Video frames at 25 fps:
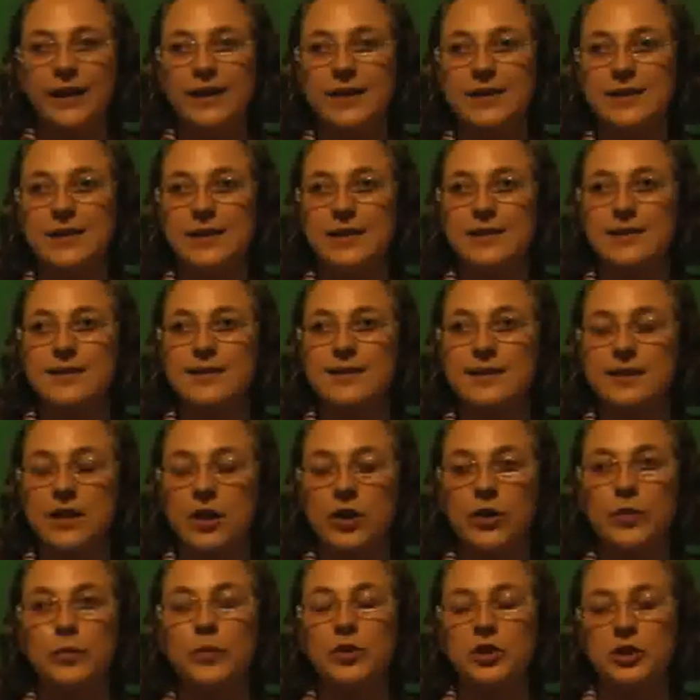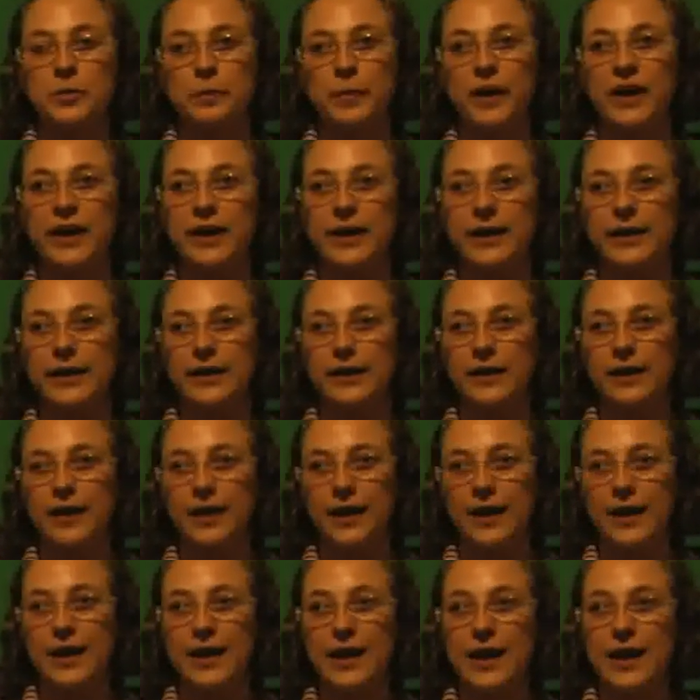He is in so much pain